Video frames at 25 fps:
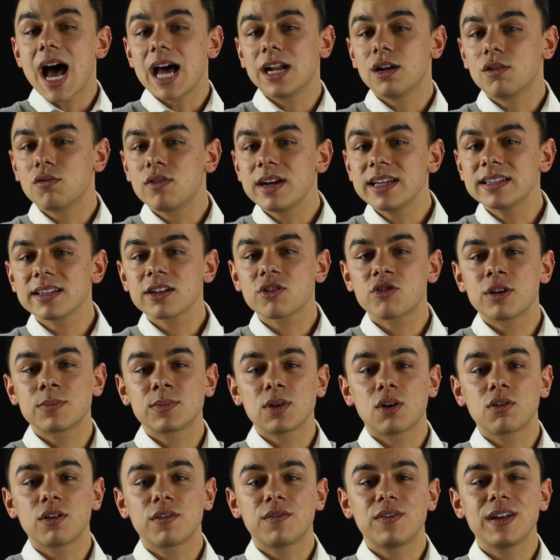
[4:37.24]
And the reason
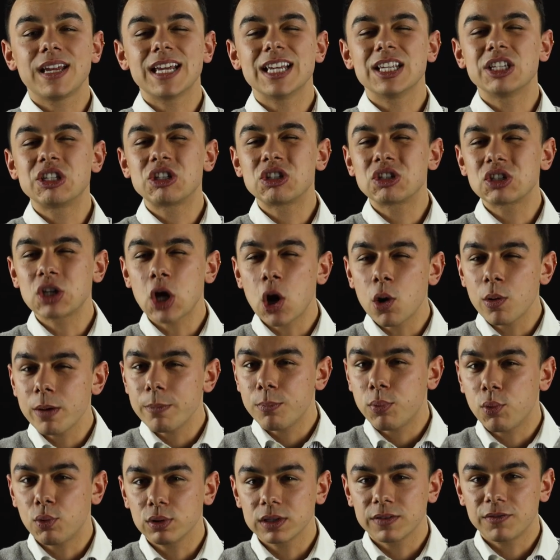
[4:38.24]
cryptography is so
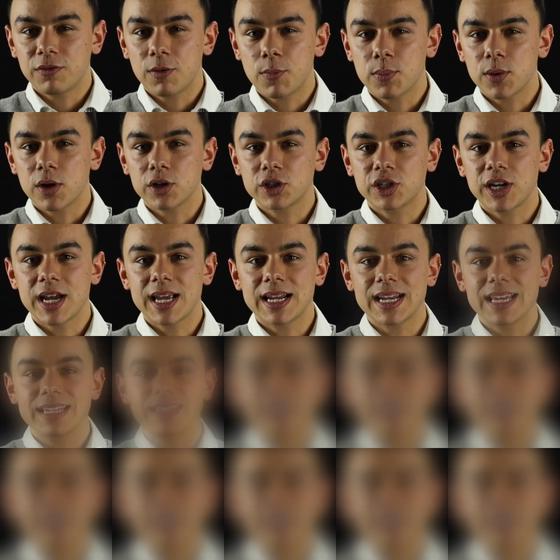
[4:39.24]
important for blockchain